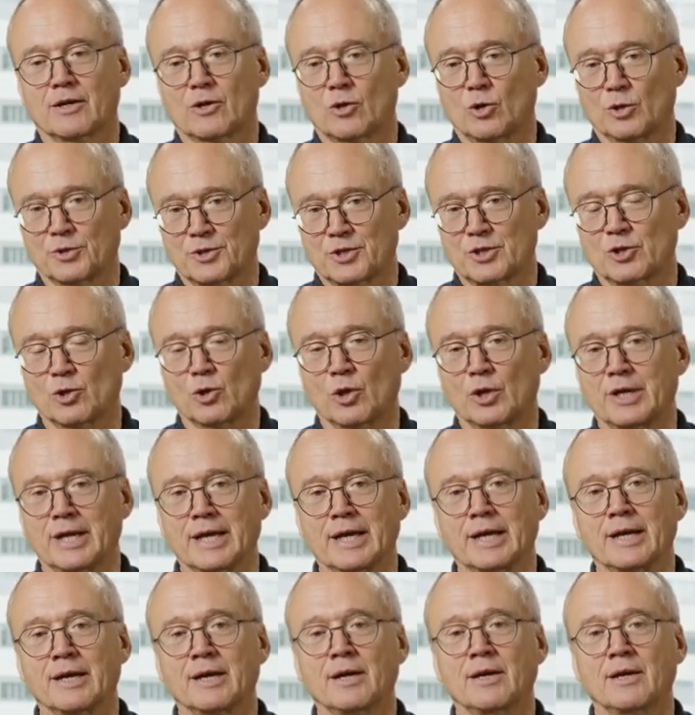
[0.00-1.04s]

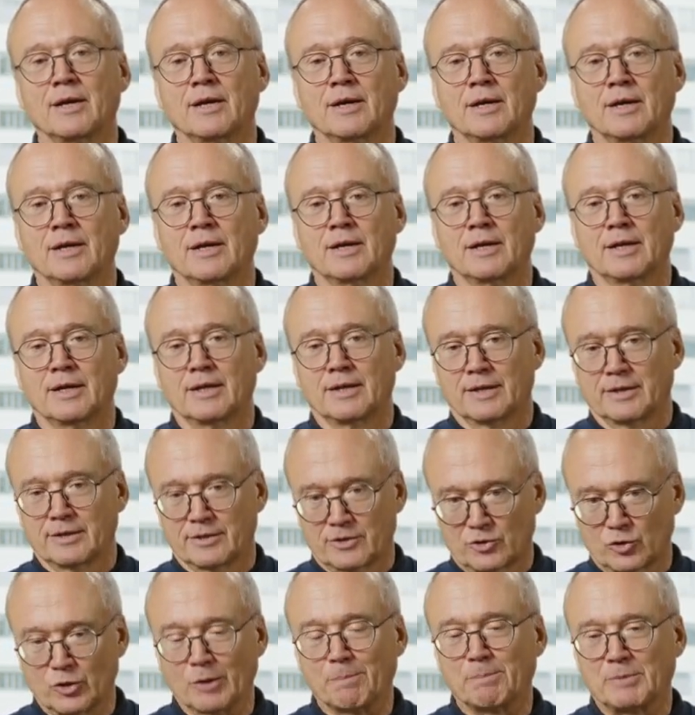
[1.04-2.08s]
concerning
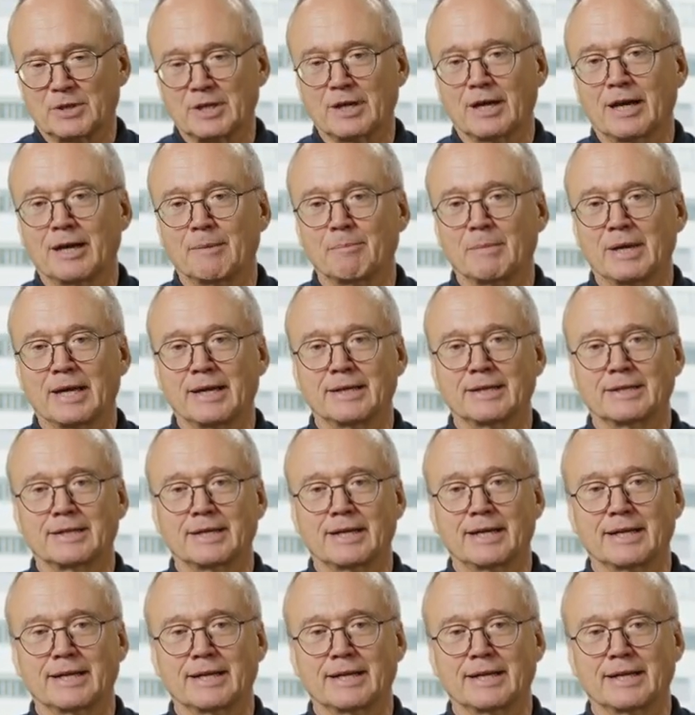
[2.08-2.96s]
trip time and